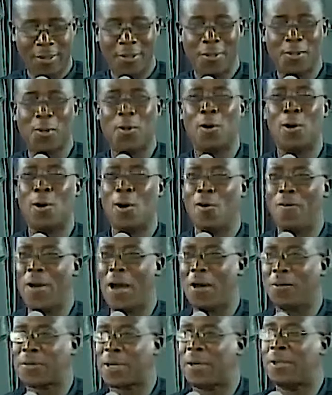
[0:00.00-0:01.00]
So
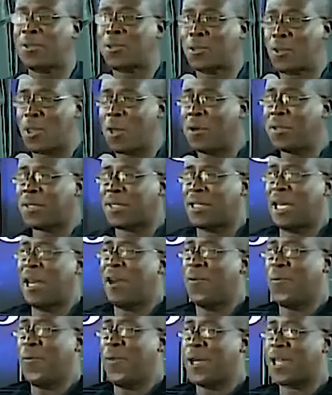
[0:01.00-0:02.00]
lovers is just
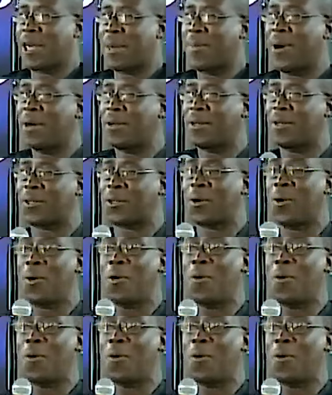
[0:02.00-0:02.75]
selfish about his